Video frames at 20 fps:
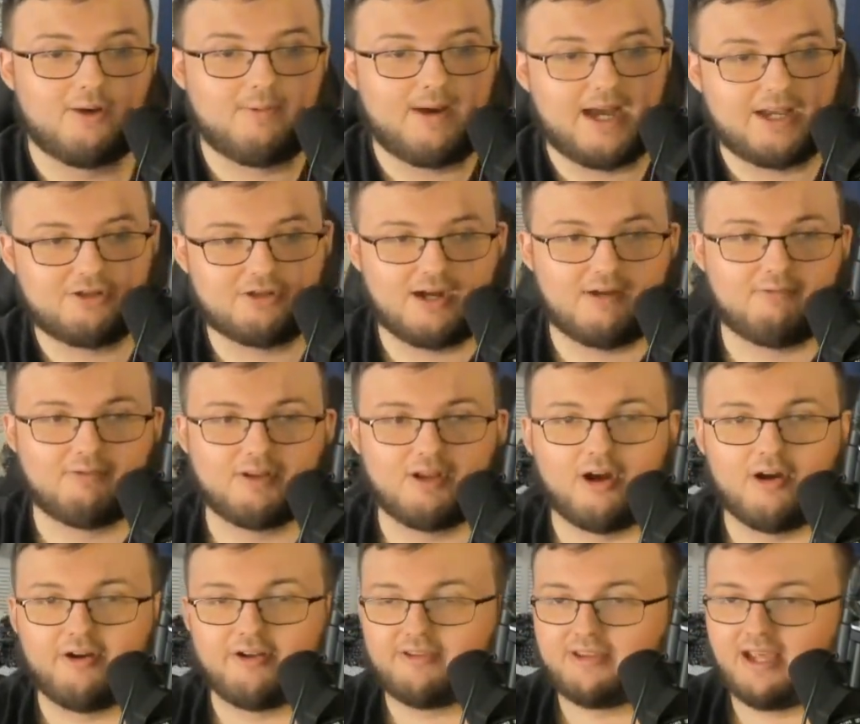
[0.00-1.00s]
by Trevor
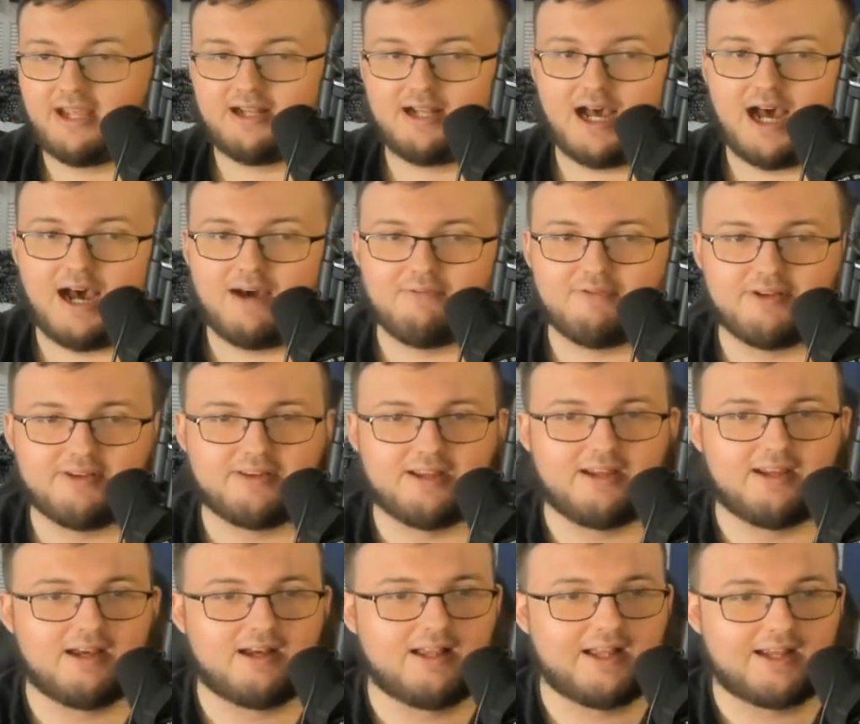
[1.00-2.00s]
Lawrence. And
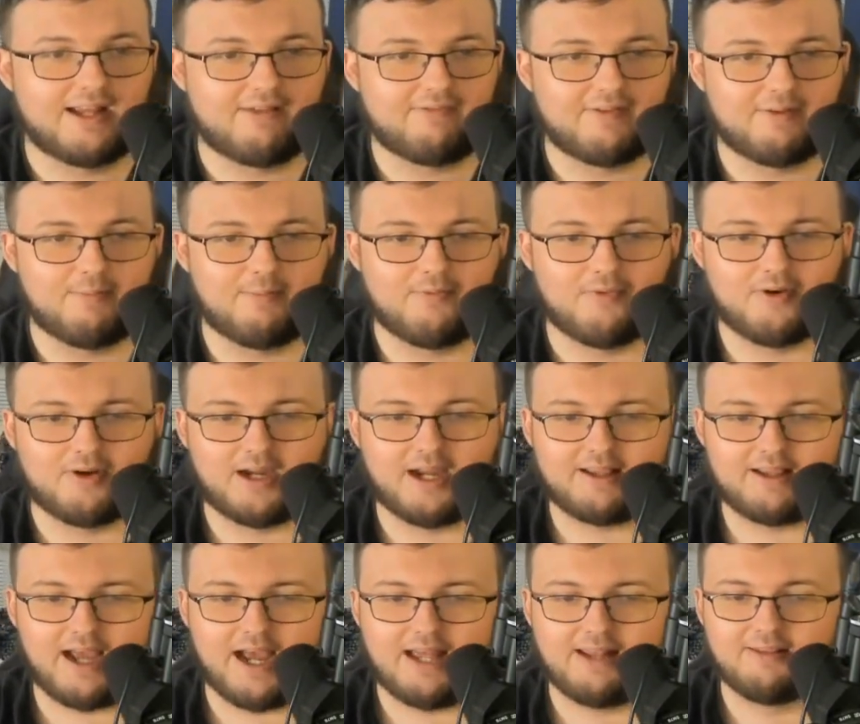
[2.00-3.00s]
obviously, like I said before,
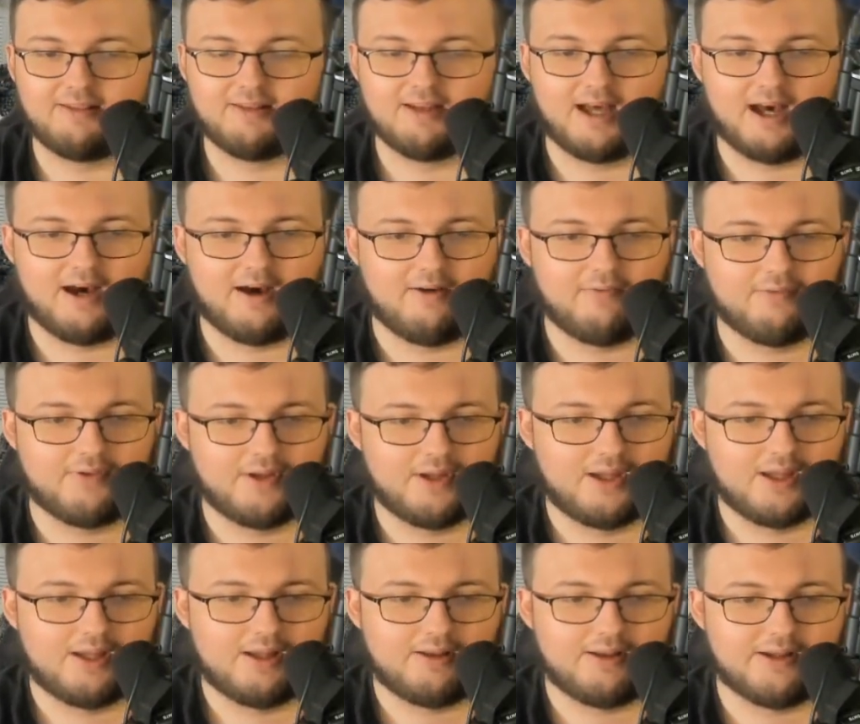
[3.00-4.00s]
guys, I love
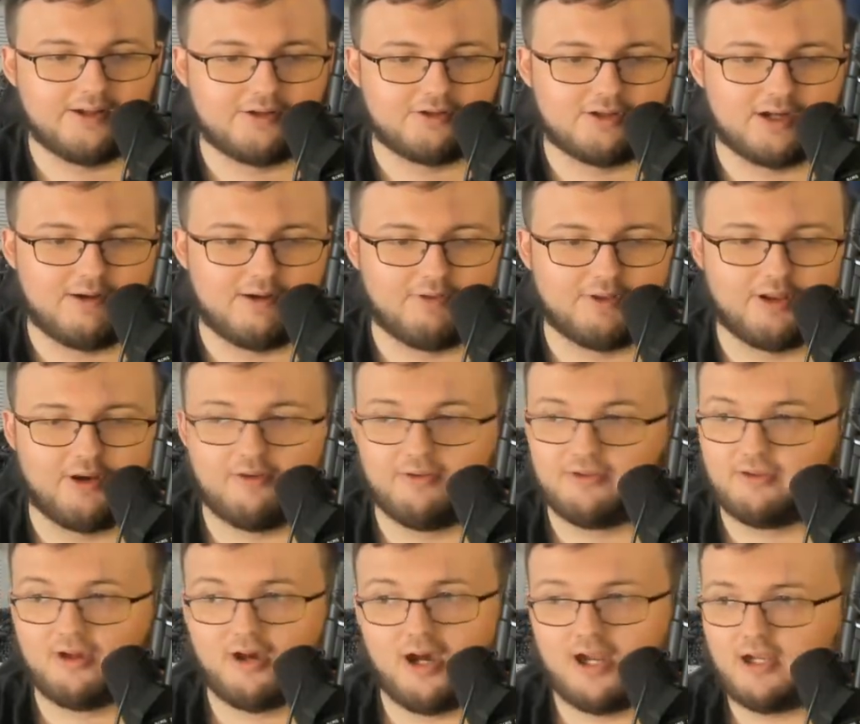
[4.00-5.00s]
this Trevor
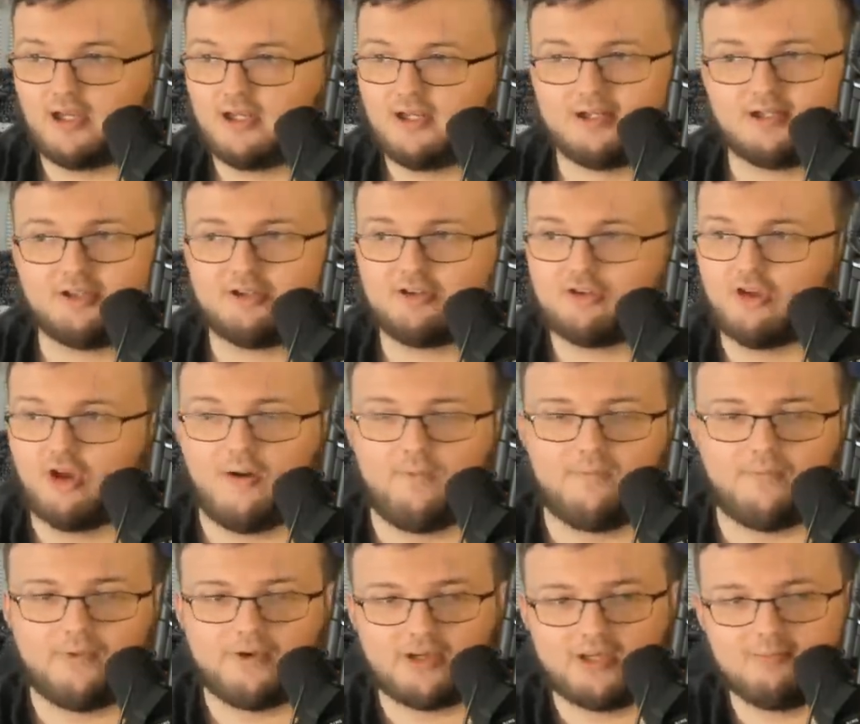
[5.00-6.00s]
Lawrence card so
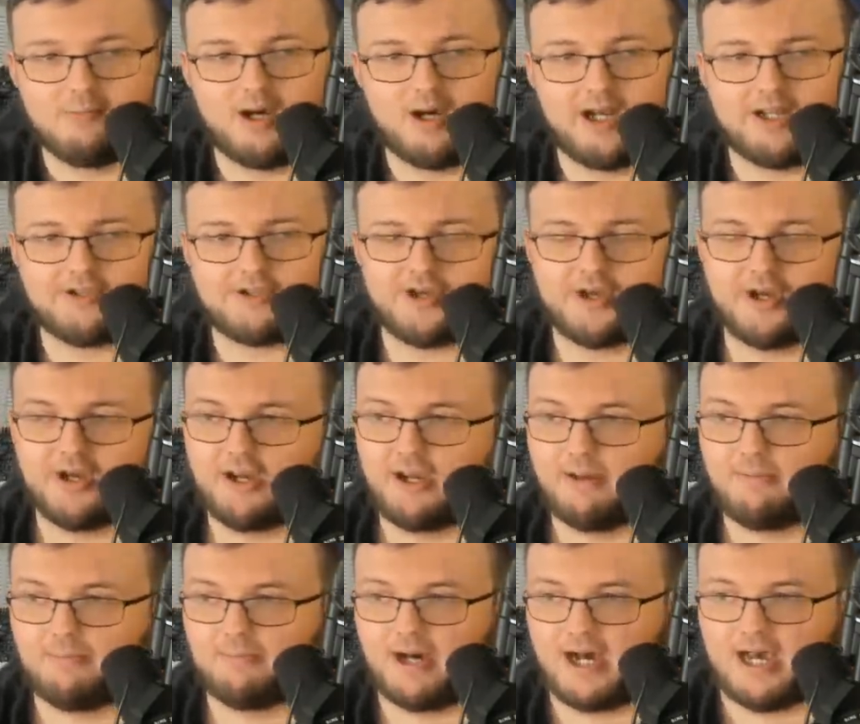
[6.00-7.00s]
freaking much.
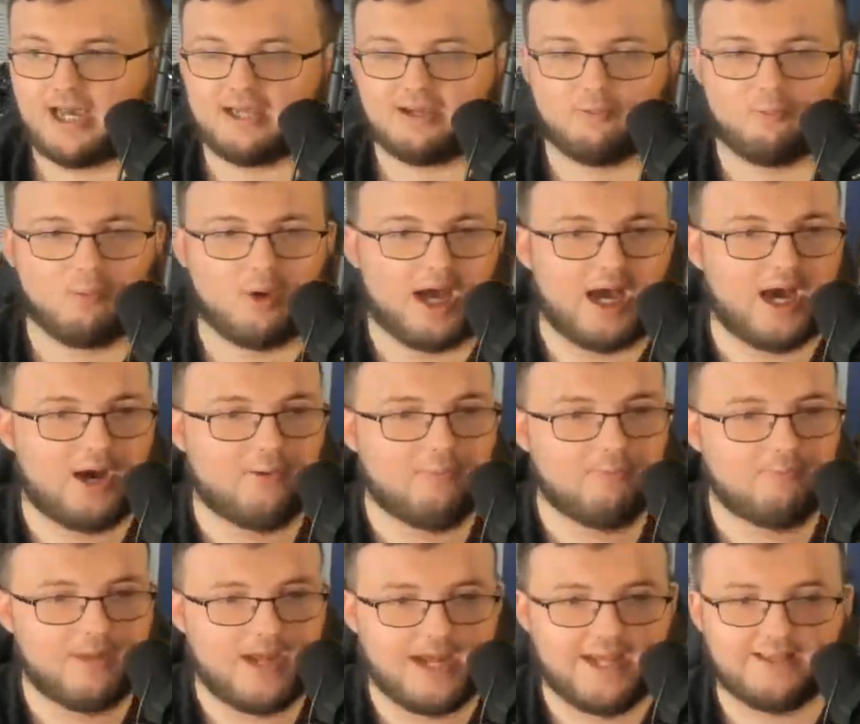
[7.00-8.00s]
But wow,
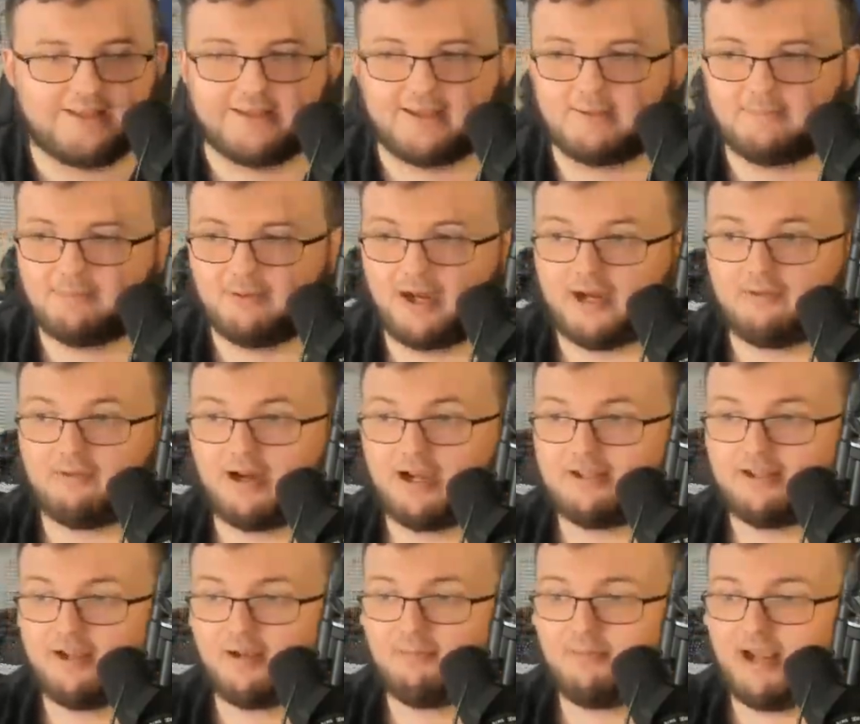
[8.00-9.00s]
amazing play
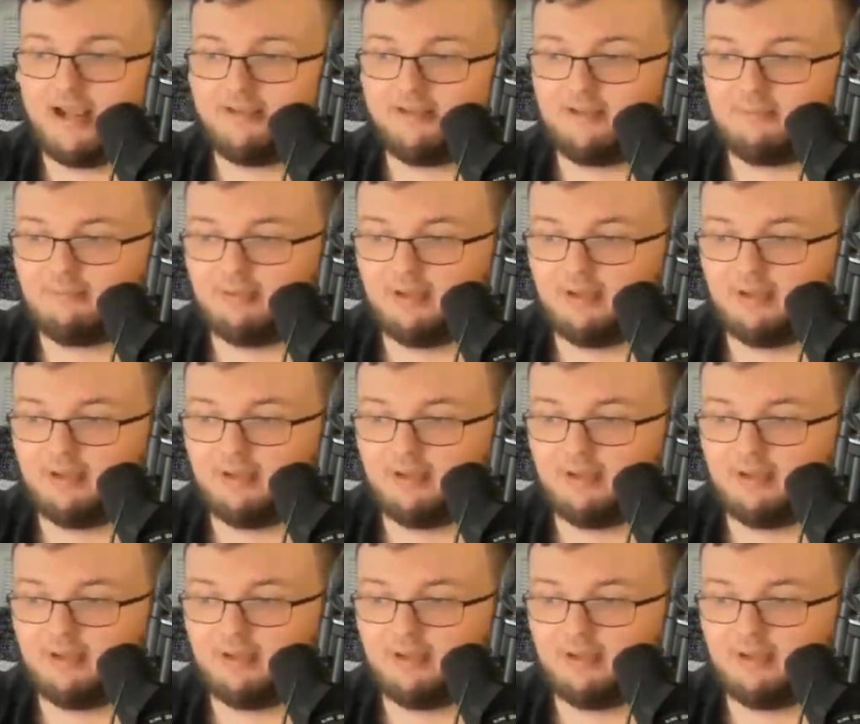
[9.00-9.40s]
right there. Amazing